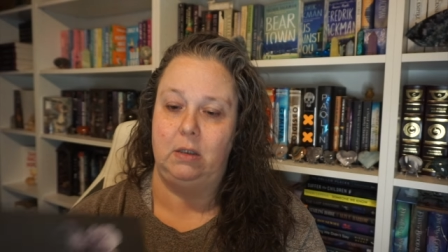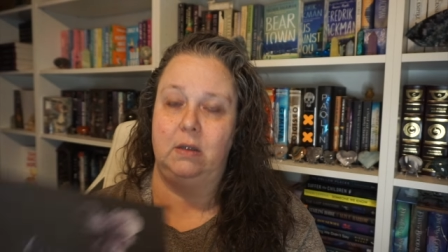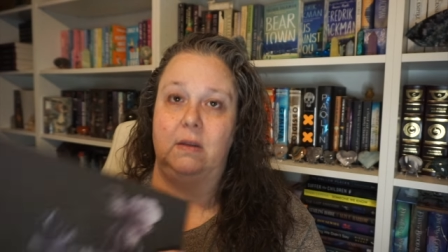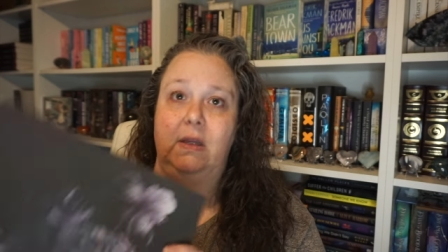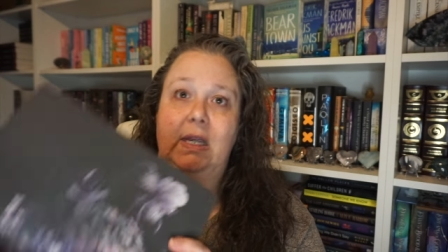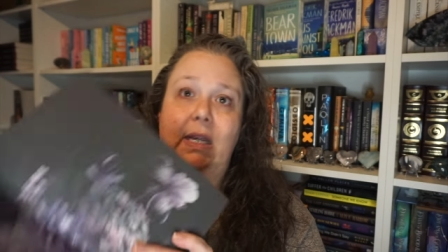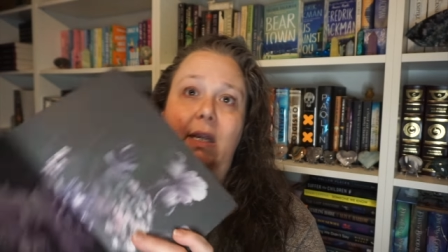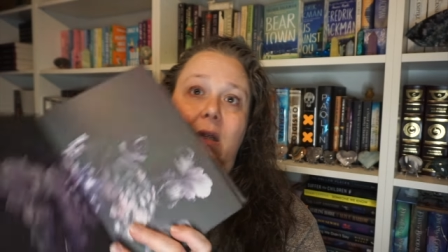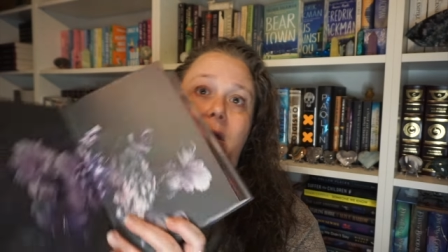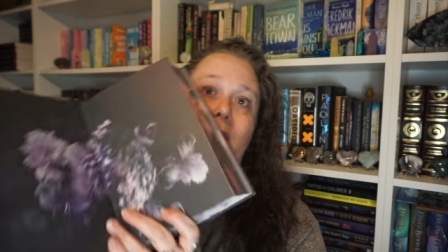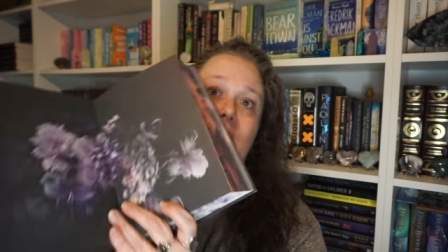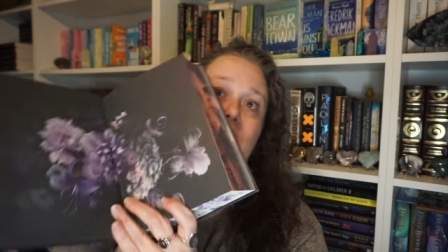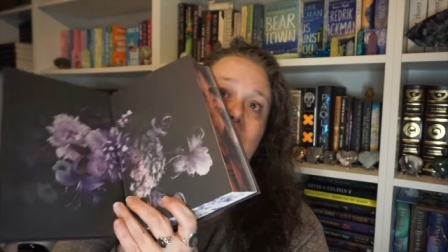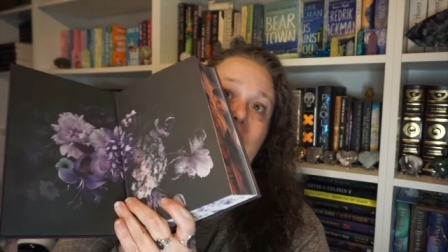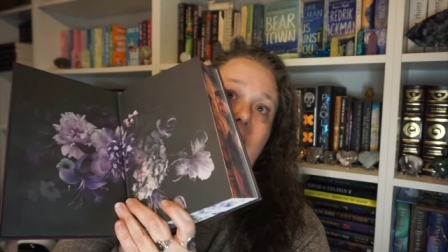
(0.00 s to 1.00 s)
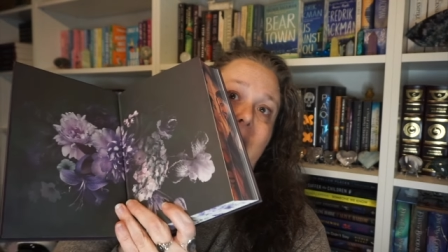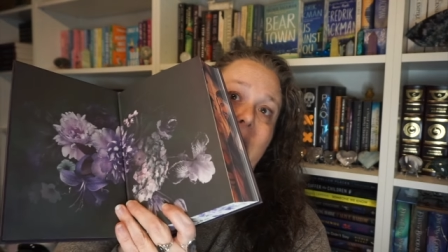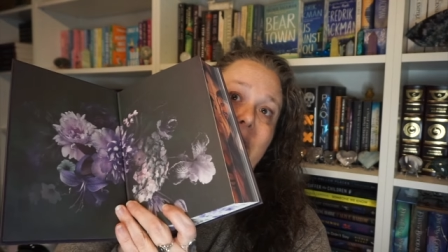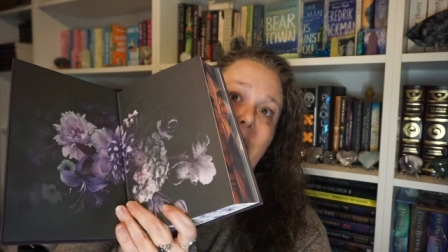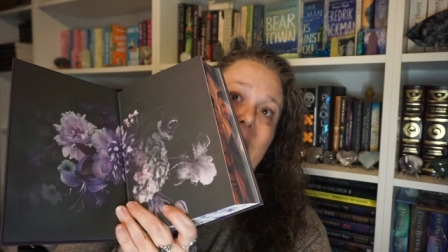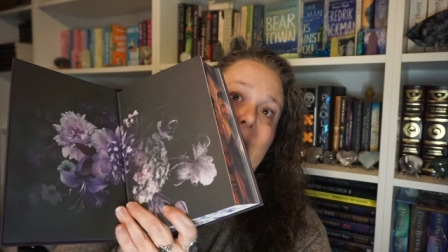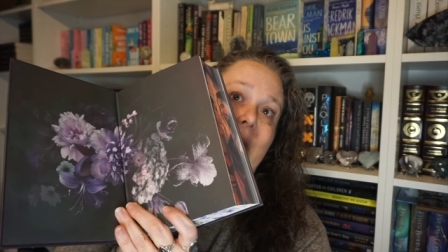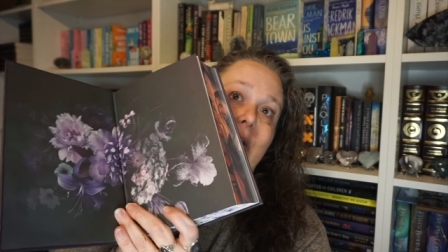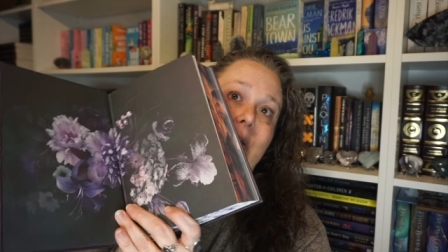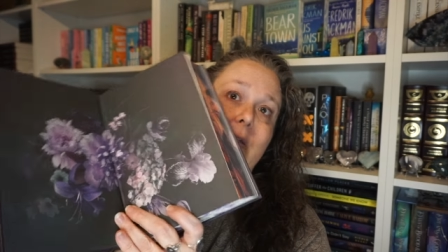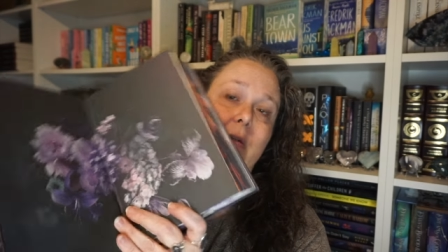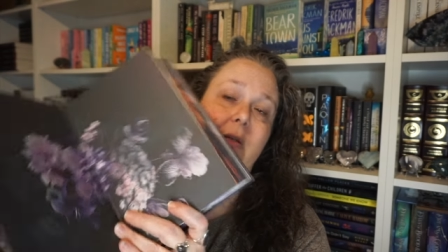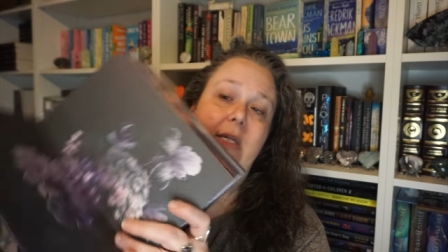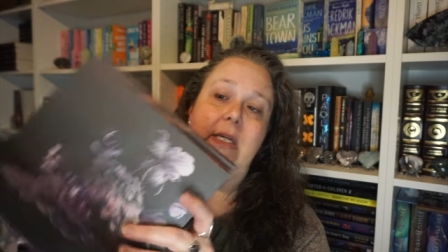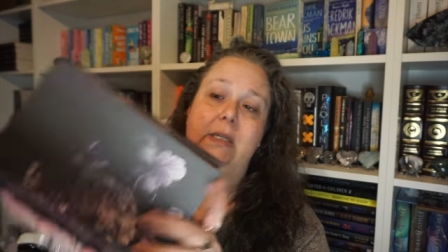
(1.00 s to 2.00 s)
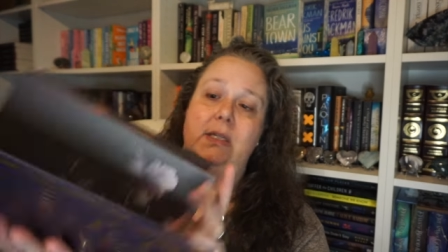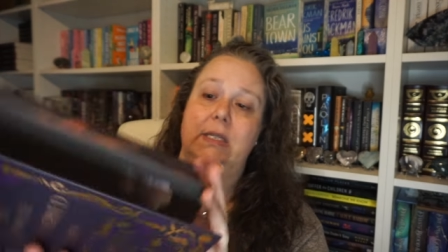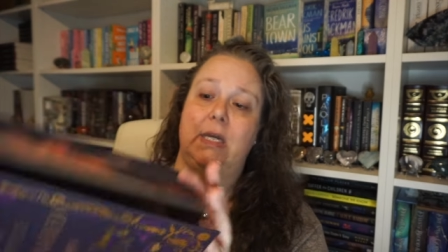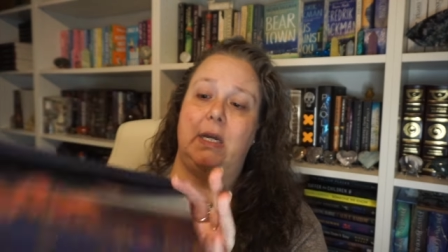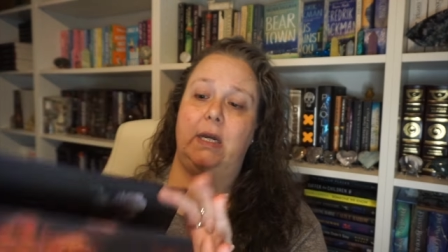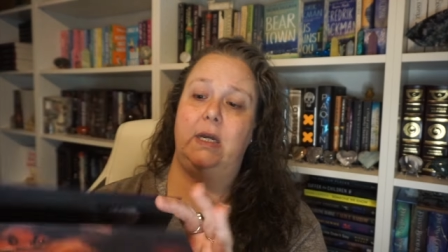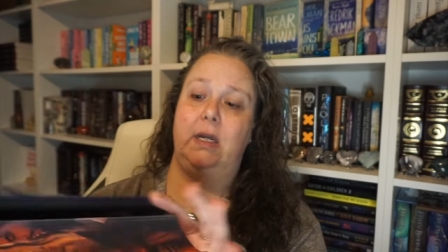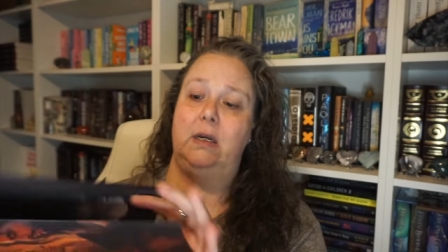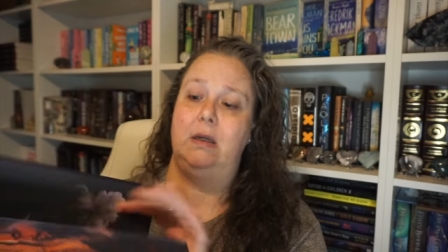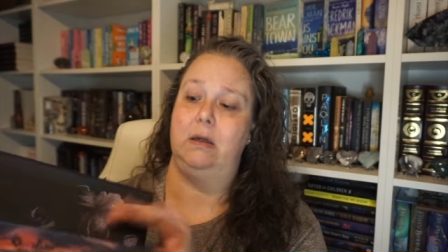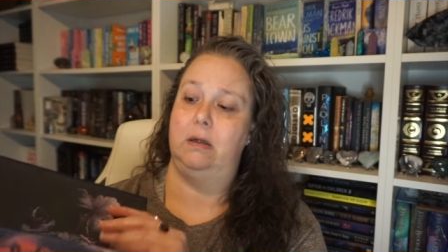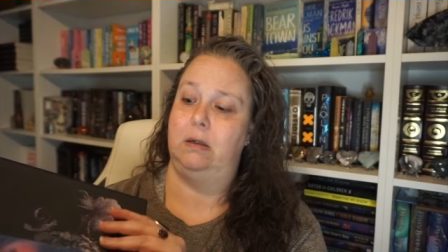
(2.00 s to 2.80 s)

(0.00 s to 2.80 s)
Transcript: The end pages on the inside,